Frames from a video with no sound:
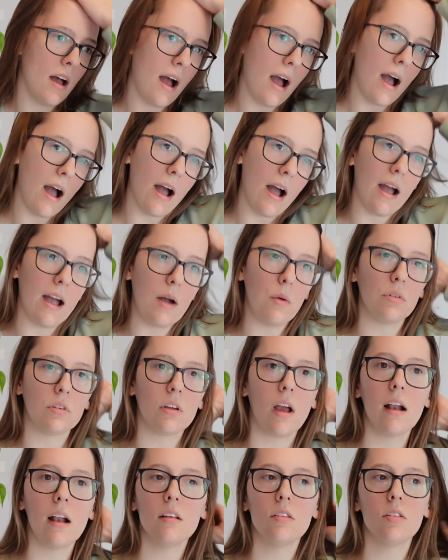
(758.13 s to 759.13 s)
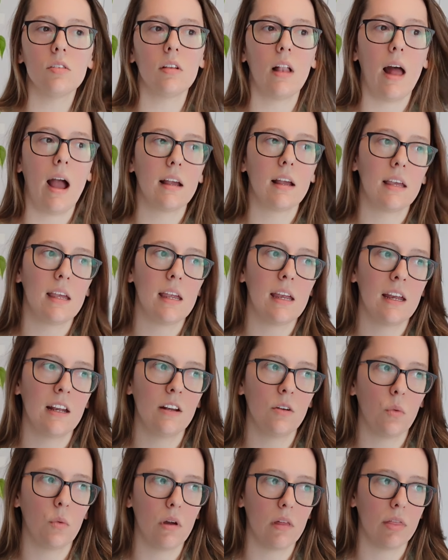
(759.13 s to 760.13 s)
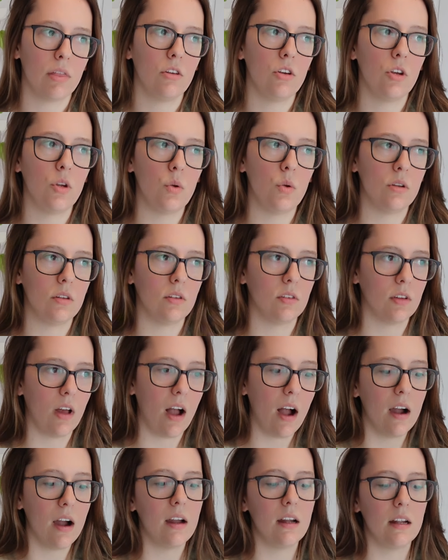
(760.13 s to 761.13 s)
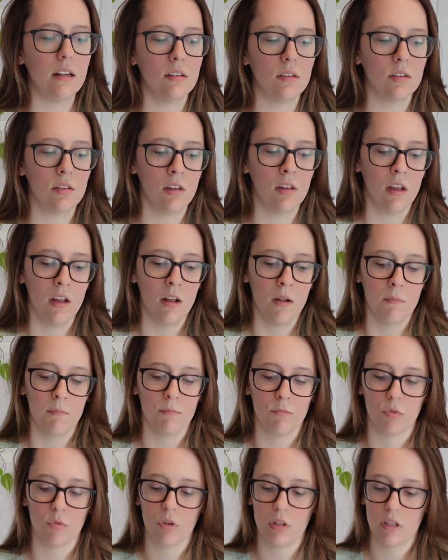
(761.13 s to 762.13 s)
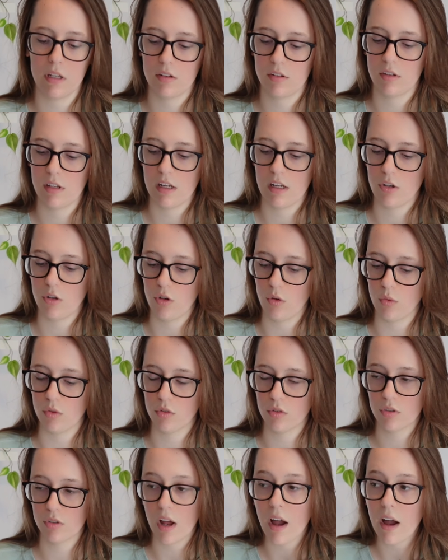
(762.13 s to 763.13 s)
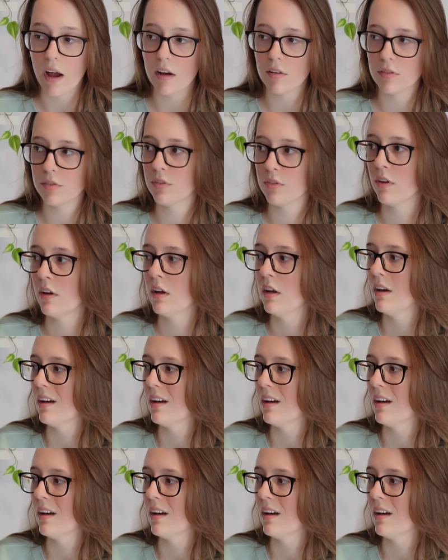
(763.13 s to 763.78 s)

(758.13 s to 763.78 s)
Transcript: I was kind of slacking with new designs, releasing new stuff.